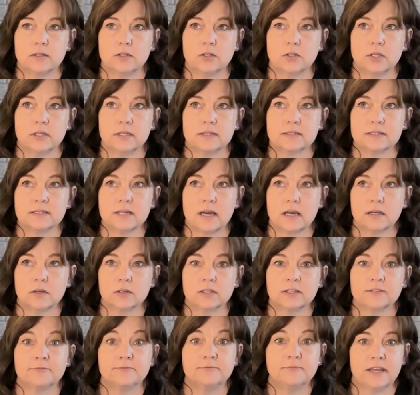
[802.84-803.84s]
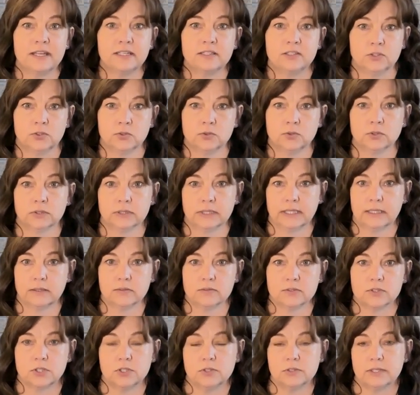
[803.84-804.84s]
it's not going to fake Google out.
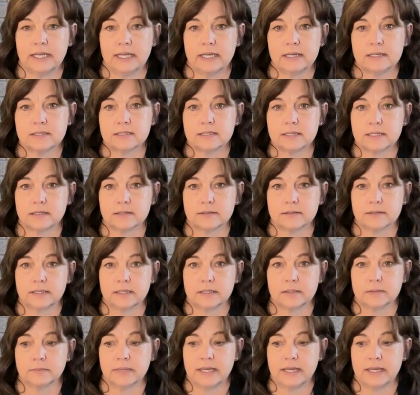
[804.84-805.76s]
So you can't tell them,